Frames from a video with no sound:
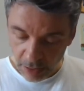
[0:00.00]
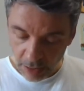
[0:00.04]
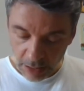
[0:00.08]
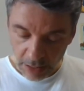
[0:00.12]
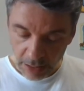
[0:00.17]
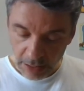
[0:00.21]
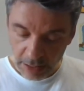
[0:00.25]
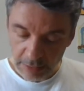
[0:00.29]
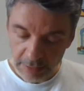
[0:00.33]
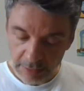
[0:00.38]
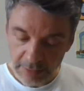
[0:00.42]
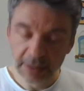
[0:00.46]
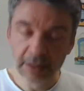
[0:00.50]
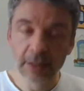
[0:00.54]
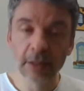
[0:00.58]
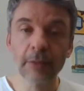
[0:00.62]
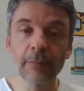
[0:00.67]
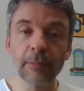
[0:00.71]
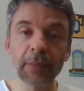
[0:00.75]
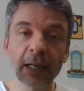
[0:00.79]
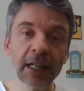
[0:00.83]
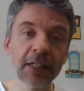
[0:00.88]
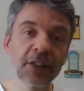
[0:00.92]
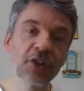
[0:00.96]
until
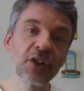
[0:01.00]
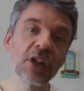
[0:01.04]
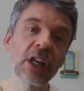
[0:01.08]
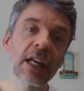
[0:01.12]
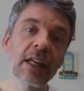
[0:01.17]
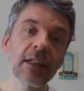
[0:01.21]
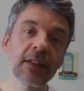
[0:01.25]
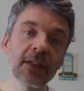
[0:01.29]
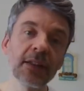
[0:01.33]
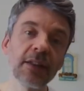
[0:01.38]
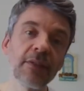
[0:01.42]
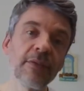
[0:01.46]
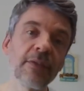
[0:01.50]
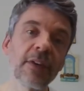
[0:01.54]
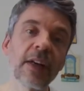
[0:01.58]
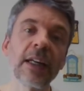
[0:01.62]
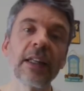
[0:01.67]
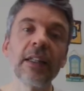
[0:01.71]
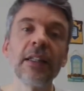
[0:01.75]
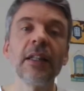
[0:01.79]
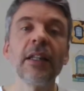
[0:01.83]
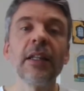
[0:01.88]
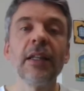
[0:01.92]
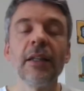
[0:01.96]
by chance
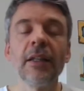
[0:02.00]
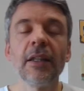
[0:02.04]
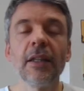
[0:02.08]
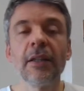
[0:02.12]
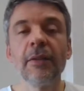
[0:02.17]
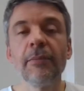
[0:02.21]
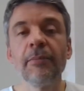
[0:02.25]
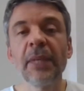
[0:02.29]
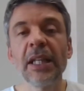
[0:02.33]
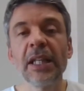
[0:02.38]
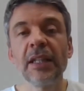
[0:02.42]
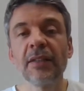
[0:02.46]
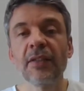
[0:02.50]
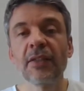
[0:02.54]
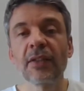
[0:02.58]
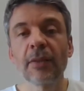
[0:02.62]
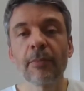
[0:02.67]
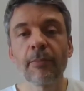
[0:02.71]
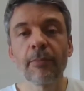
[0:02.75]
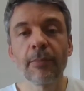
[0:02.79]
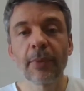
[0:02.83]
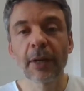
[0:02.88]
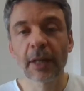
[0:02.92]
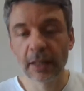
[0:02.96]
he meets
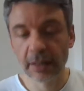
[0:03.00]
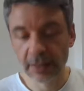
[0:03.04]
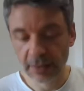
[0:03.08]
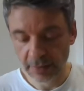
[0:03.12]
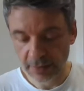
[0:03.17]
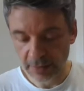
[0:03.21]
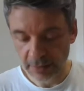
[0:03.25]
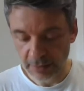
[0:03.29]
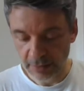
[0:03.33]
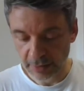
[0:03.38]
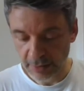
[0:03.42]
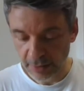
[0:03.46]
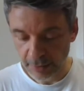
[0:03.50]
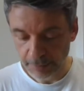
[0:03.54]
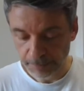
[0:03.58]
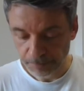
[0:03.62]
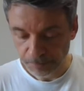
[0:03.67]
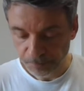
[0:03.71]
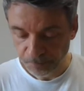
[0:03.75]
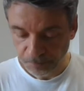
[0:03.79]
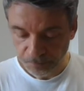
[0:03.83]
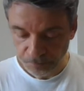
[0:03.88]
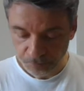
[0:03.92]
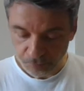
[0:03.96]
some partisans.
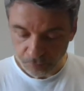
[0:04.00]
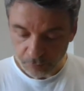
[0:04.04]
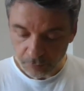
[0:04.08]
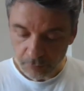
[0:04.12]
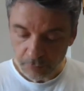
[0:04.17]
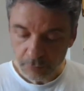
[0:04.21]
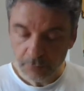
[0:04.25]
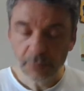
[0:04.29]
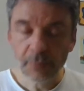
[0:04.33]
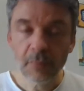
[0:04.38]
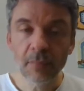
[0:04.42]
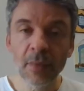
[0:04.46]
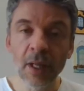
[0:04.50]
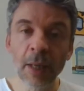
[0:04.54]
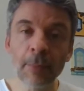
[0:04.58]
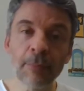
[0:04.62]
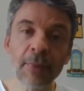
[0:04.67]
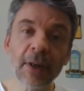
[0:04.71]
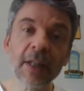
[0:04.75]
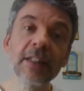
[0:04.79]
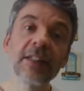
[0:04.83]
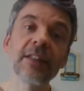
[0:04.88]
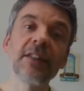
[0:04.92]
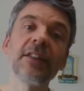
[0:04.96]

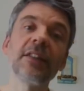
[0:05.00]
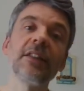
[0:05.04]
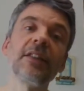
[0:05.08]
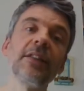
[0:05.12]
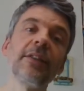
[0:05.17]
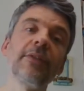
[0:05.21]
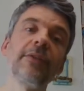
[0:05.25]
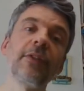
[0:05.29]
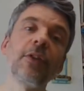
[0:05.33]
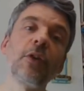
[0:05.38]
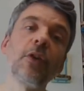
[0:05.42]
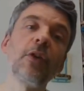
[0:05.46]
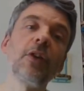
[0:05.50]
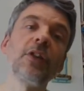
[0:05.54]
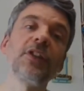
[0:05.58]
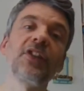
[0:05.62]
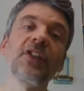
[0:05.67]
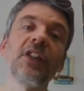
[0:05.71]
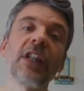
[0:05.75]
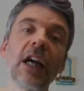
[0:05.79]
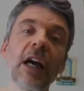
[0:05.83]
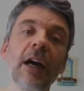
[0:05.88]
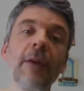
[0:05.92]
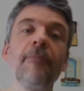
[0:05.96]
Partisans, of
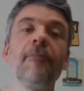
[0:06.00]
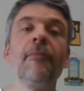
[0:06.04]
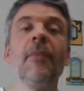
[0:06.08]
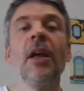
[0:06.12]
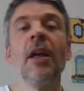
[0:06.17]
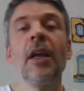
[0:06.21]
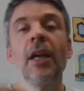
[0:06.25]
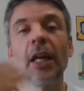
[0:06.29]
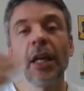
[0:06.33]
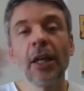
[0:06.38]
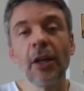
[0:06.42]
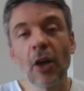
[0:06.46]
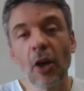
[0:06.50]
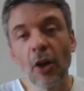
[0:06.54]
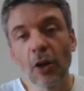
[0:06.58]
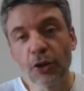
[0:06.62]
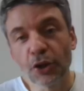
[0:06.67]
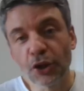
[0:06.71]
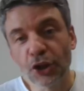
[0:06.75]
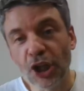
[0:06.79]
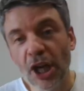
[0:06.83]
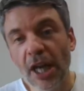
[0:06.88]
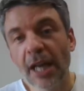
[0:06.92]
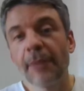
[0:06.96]
course, come in all
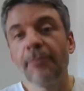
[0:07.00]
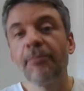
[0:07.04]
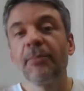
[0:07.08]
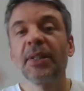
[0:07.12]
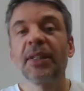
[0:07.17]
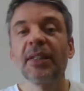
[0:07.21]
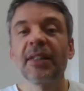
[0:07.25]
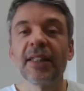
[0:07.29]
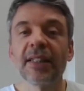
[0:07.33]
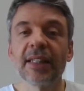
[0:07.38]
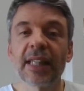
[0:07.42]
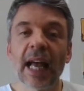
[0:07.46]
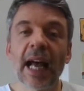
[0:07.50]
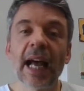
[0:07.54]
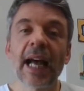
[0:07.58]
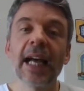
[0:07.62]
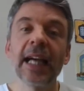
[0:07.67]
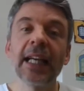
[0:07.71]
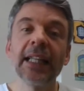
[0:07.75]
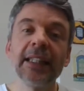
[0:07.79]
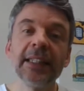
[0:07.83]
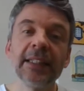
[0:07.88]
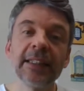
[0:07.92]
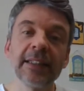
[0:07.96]
shapes,
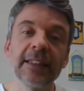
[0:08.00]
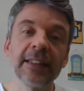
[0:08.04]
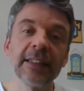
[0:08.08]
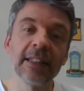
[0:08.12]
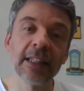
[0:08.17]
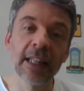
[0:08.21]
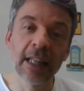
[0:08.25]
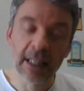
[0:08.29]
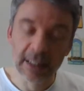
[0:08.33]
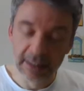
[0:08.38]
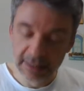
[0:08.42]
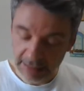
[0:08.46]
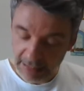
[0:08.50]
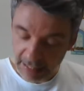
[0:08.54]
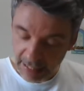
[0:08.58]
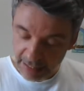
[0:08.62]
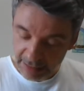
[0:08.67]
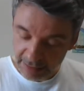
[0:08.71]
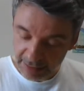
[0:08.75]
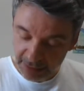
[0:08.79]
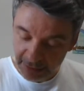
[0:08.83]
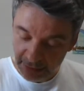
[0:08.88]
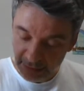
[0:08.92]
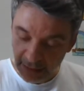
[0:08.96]

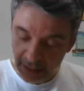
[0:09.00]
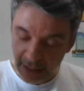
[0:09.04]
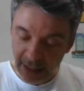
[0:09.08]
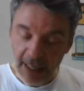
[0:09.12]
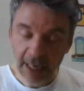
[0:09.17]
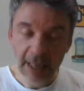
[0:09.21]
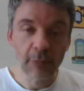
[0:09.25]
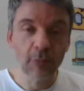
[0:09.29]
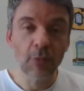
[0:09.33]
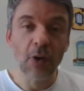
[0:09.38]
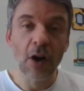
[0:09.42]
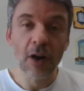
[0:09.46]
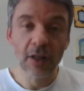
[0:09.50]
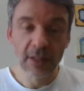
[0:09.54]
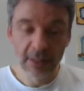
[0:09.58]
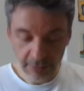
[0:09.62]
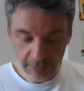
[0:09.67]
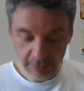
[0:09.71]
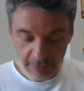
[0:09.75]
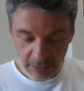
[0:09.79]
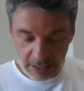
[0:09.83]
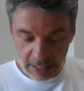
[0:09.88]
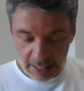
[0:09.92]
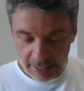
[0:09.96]
sizes, and walks
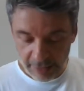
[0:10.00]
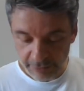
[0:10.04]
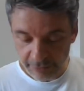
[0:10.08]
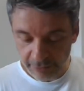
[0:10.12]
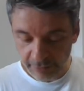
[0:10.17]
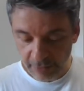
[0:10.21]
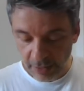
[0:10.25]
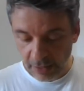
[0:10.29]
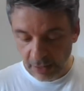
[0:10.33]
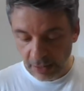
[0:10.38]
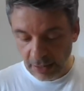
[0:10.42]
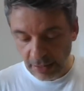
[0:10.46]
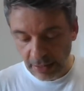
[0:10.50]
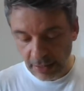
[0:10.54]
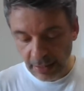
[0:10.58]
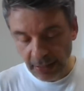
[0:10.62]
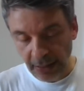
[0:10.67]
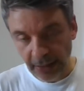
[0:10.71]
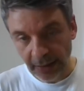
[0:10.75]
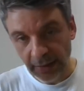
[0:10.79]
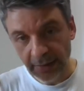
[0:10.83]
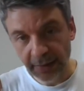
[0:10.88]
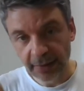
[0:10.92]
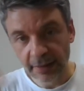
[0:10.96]
of life.
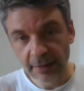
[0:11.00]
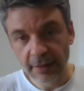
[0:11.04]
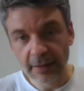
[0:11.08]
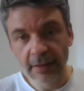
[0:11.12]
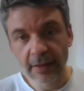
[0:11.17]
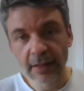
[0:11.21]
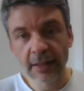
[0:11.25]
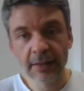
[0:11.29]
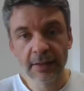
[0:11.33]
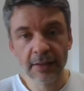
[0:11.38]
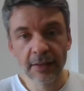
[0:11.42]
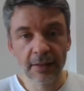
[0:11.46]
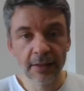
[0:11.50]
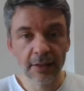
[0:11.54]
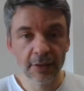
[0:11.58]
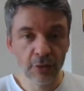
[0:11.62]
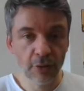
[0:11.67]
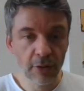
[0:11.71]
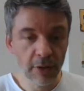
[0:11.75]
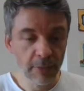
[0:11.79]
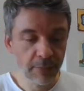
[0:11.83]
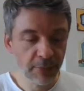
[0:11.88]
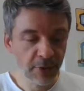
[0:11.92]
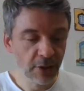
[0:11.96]
Listen to this
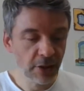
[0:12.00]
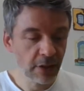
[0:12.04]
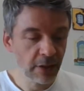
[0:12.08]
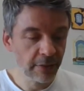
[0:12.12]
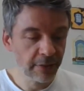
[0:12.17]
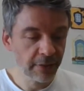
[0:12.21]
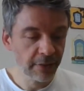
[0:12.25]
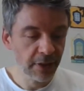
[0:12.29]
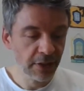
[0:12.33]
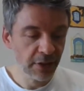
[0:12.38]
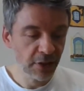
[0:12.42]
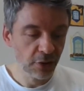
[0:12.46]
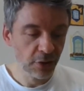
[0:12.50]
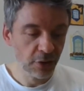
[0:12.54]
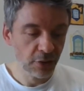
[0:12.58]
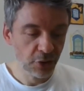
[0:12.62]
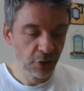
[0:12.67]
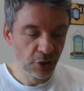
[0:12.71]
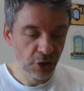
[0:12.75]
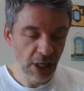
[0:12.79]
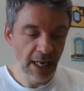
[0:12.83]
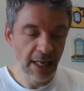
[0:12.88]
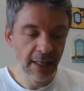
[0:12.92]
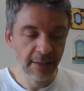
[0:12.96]
description of his
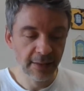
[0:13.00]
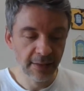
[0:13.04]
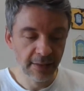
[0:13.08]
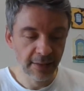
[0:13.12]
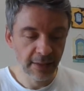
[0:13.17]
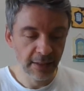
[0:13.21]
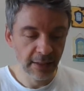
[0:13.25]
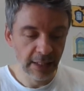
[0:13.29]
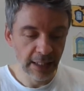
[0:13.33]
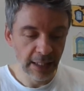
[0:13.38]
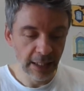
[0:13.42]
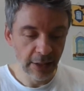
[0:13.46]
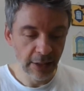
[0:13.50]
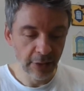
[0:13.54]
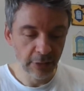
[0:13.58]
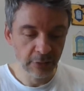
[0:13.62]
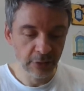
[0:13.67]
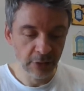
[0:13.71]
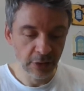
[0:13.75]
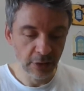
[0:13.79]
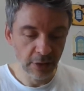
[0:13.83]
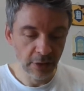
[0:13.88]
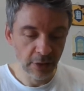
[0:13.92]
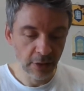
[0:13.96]
chance
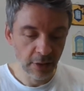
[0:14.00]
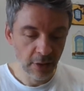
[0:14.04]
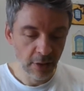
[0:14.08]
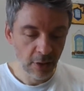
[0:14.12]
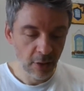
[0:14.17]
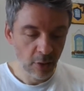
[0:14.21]
encounter